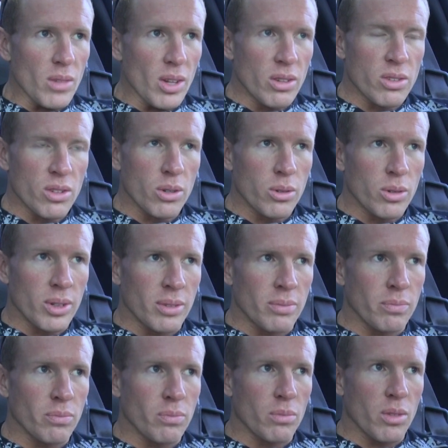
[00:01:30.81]
So
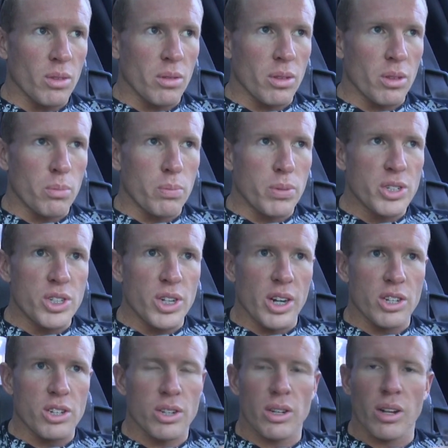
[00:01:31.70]
the
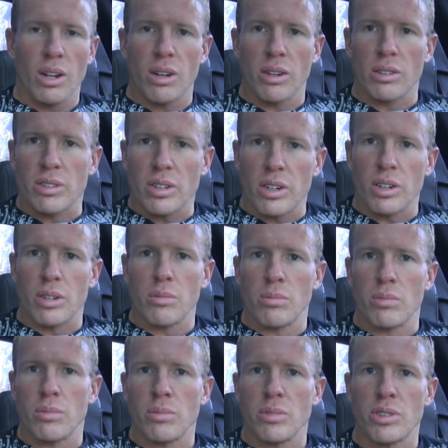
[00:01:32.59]
projection long
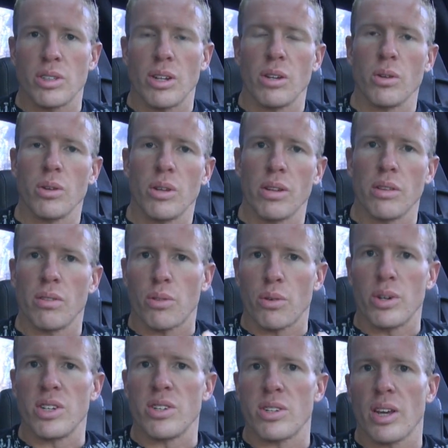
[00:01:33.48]
term was to do it in
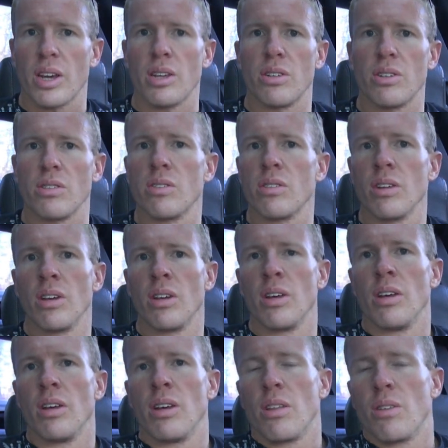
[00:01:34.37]
3 stages.
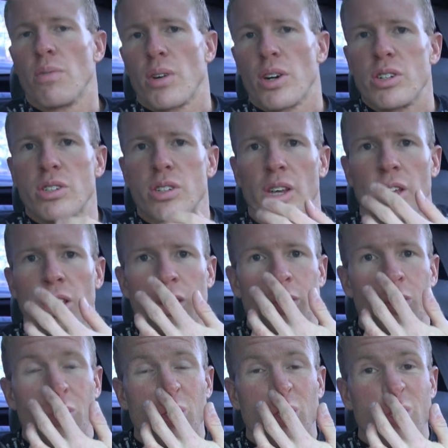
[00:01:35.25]
First
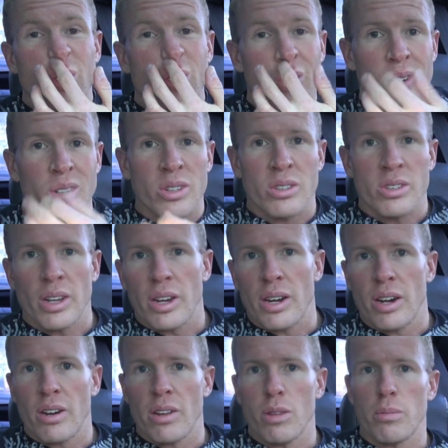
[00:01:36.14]
stage was going to take
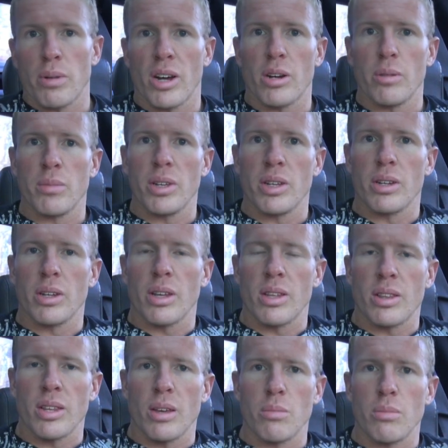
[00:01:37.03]
care of the bottom end,
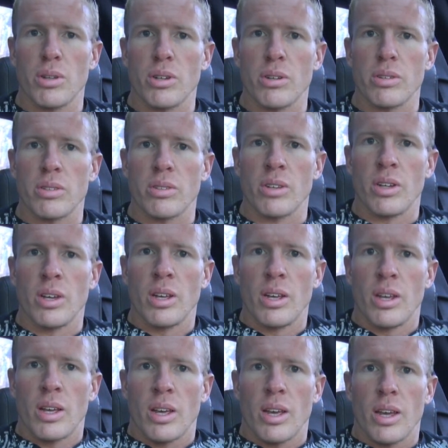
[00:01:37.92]
get that built,
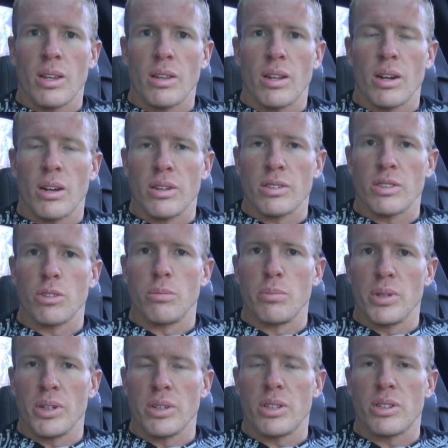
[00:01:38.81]
and then also
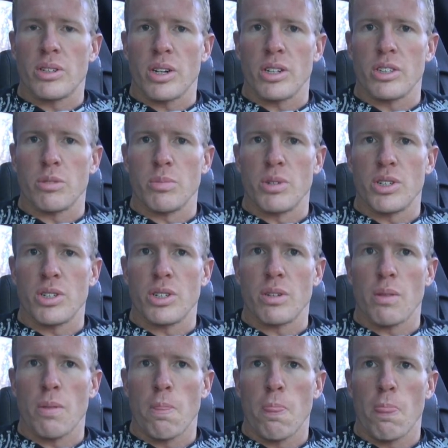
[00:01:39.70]
build the
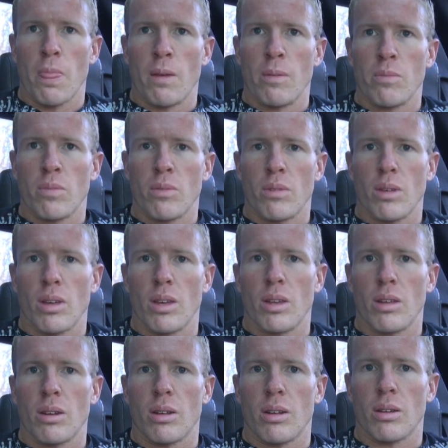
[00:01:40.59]
transmission
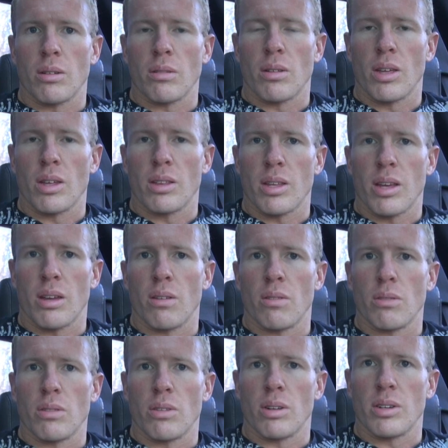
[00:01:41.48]
and get
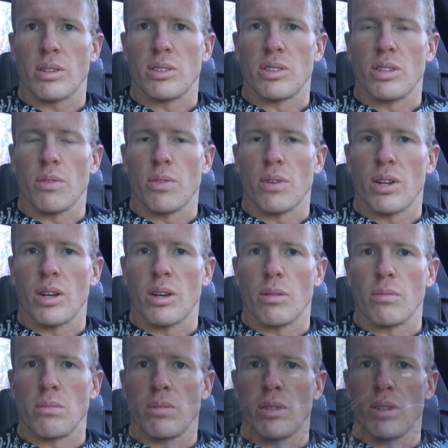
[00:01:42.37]
that stiffened up.